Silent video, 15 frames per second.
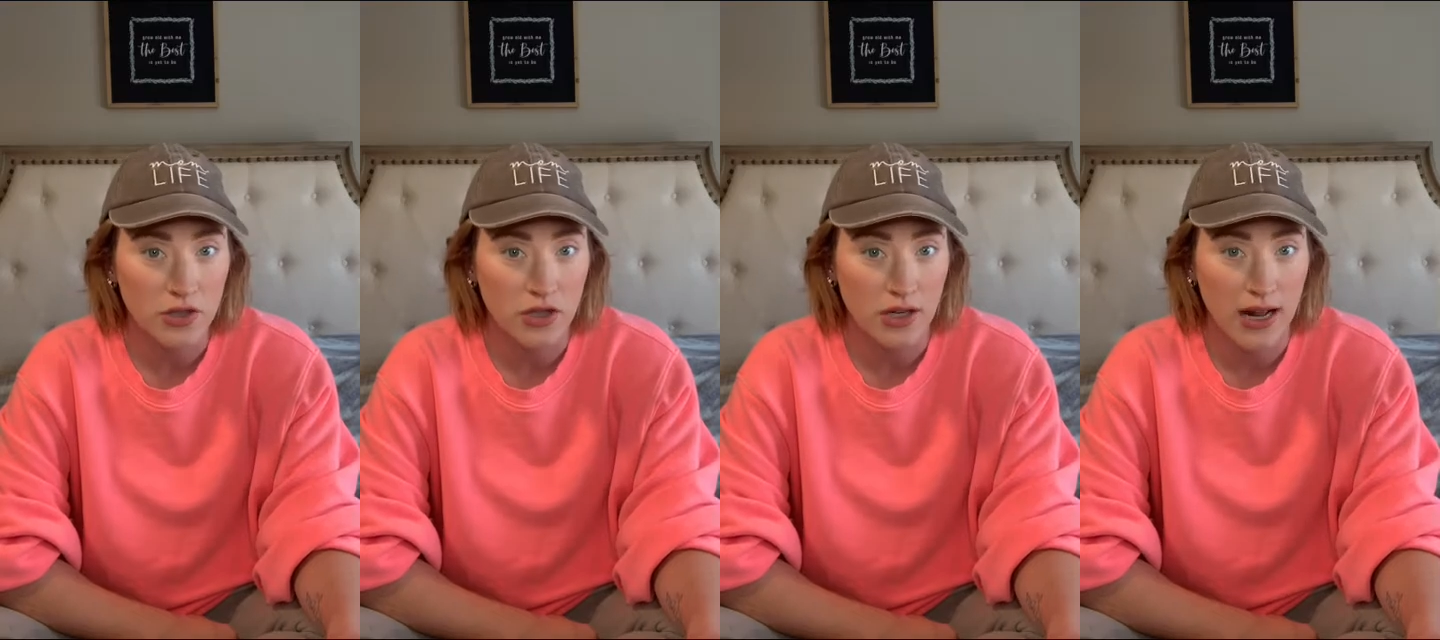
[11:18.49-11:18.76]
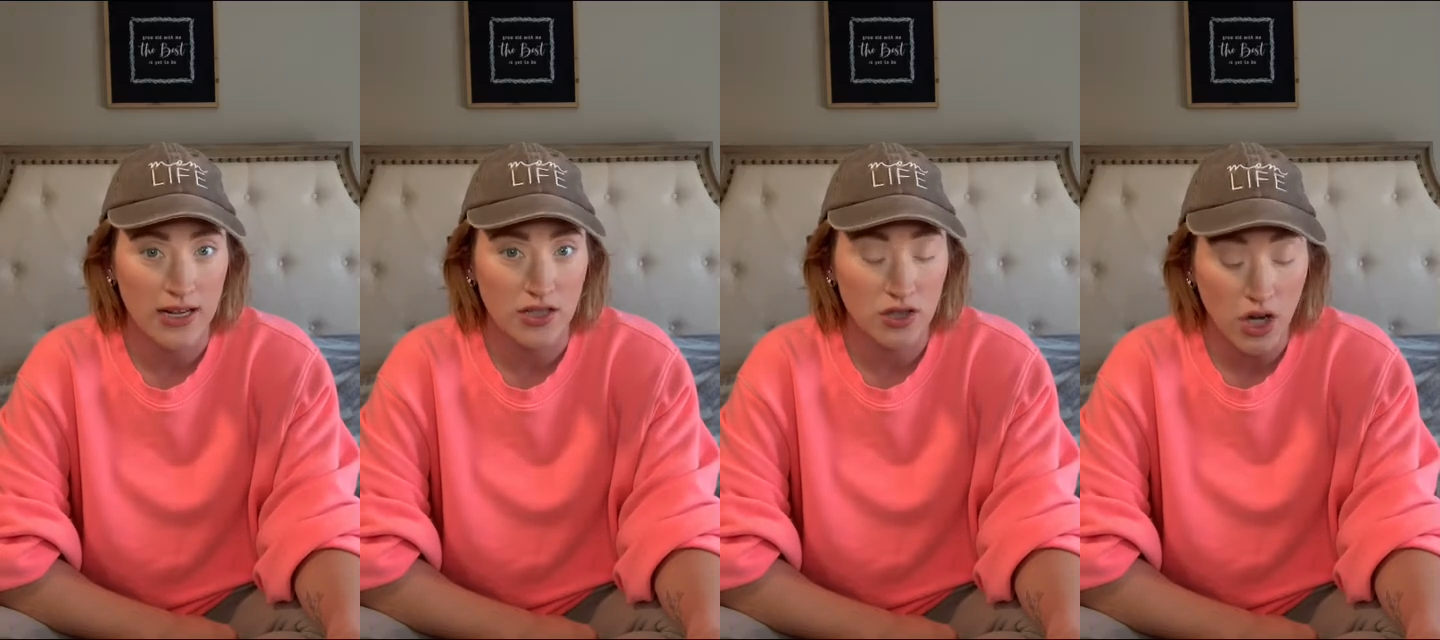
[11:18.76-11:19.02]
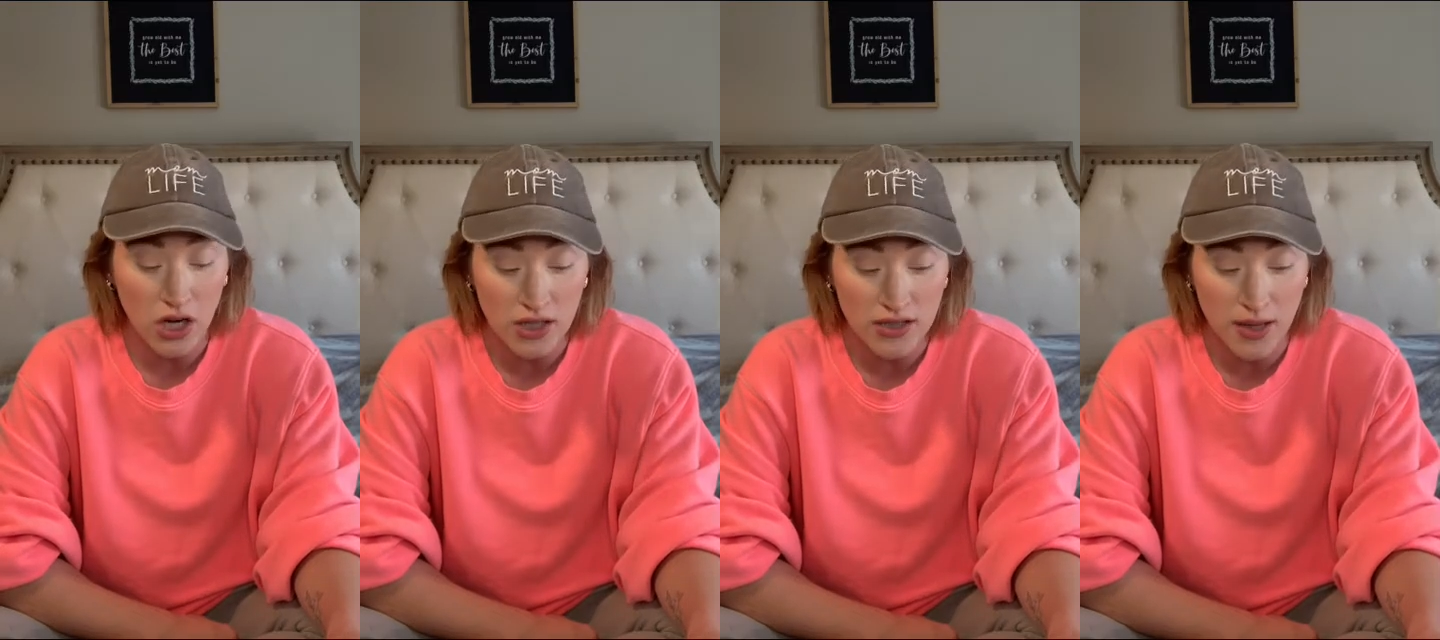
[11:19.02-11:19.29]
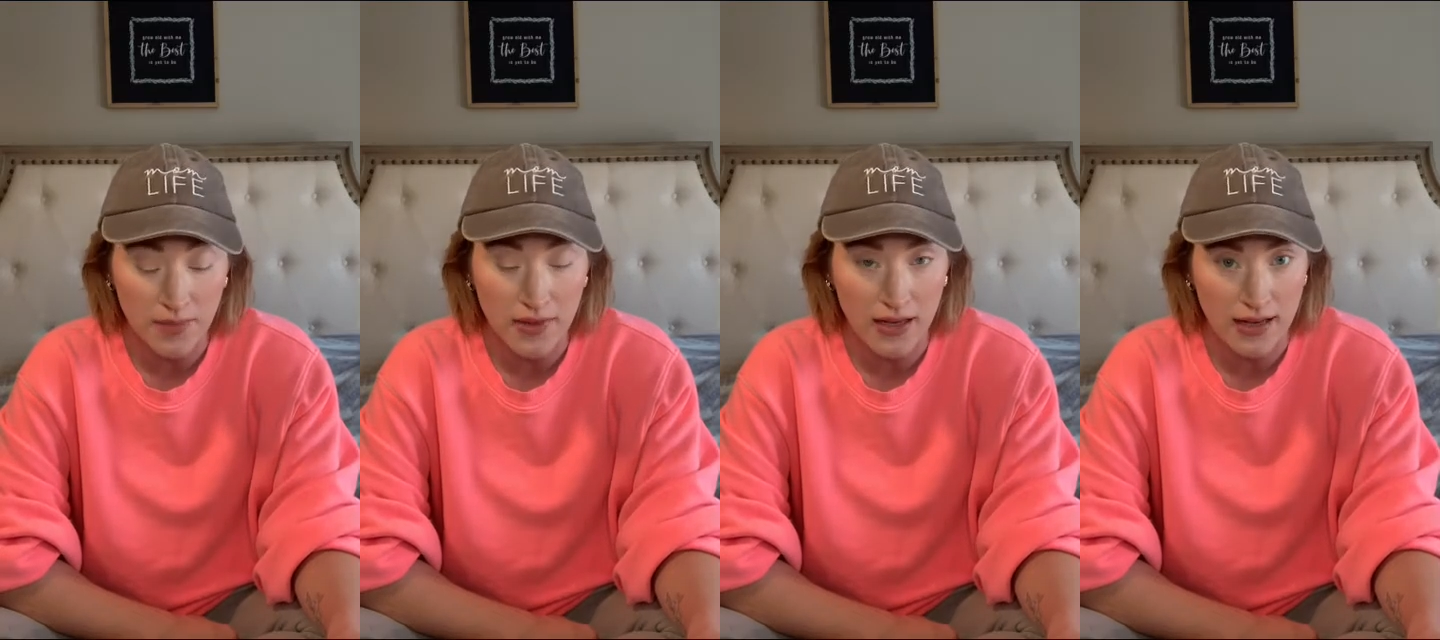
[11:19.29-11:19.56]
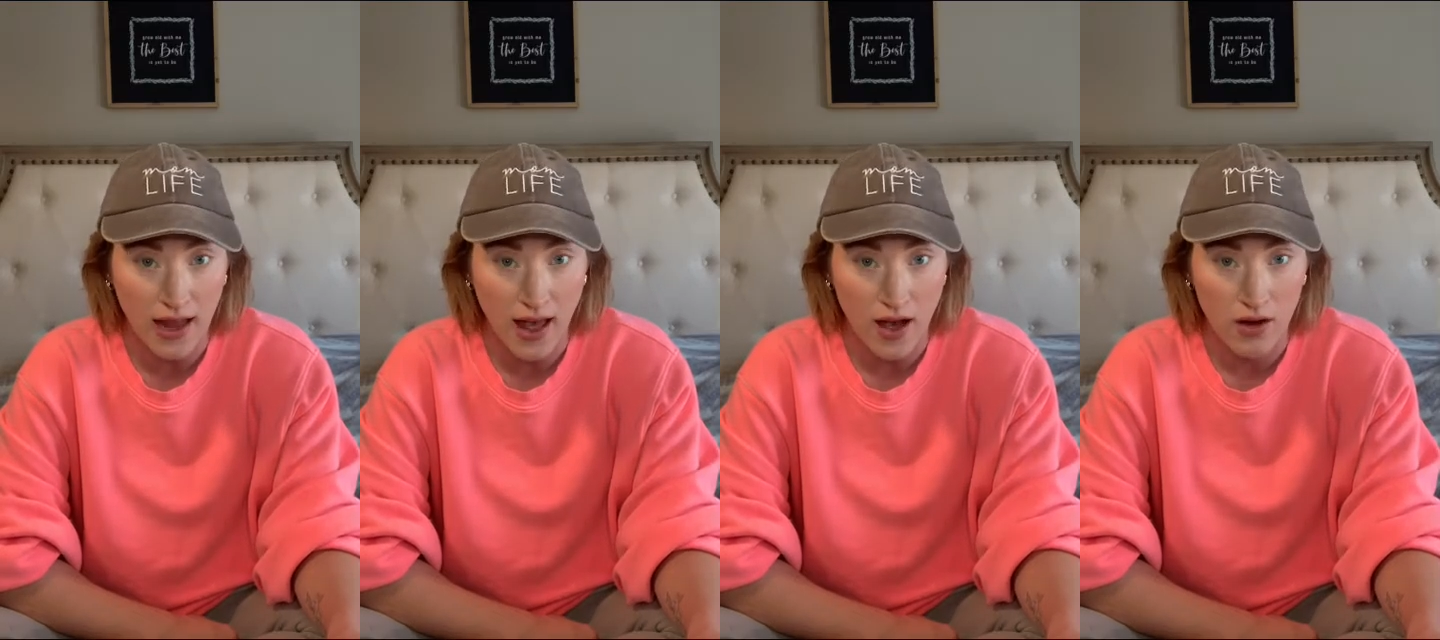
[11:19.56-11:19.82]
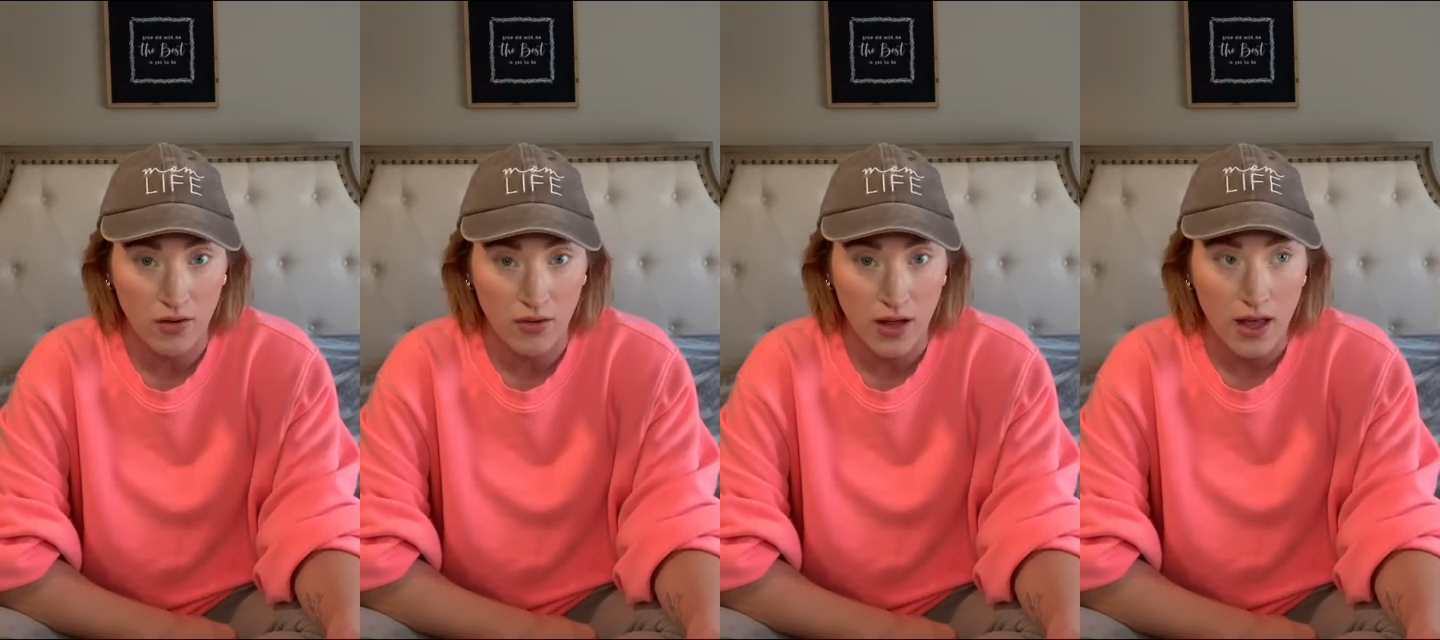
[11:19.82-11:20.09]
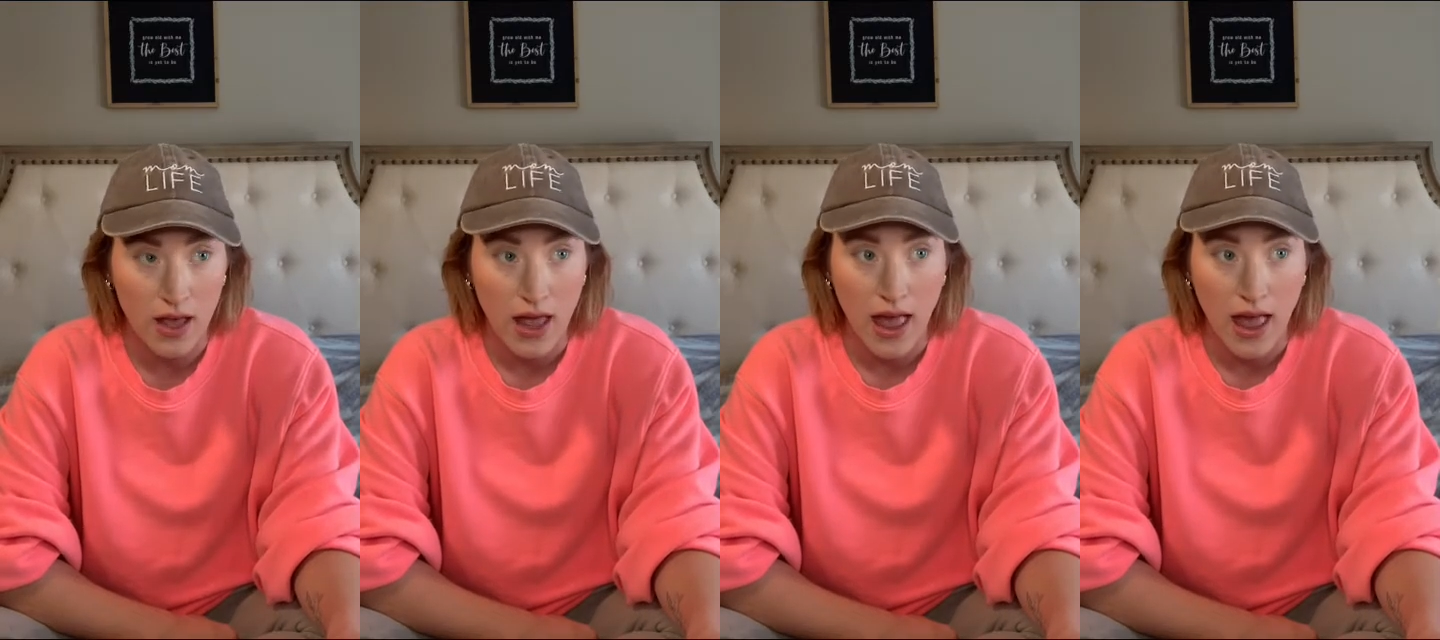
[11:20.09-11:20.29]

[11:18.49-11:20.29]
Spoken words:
Should I start something now?